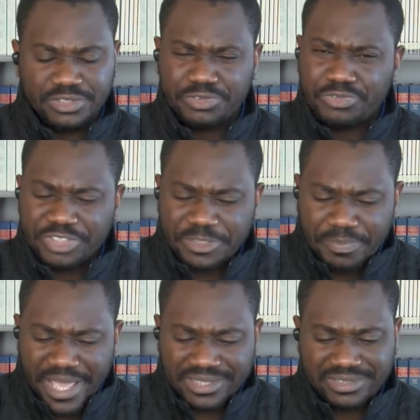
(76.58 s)
to
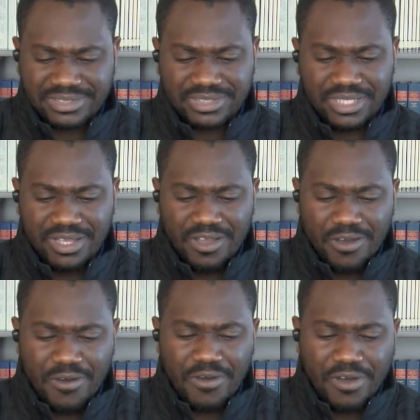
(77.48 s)
respect
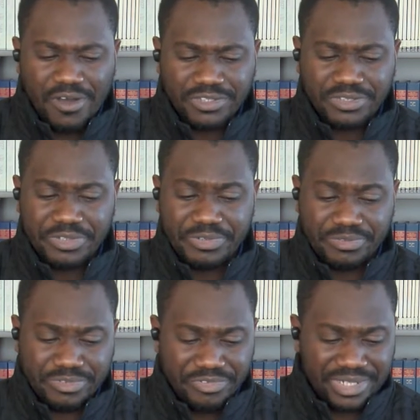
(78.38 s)
or honor
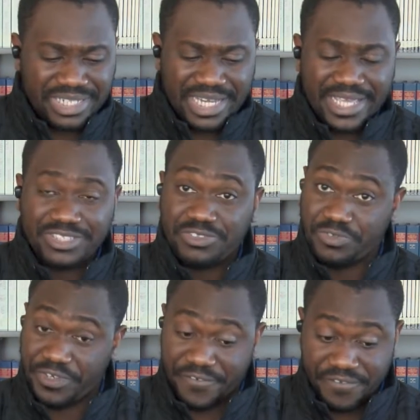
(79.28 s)
greatly,
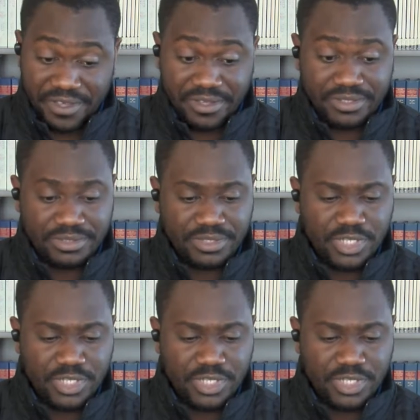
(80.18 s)
to revere.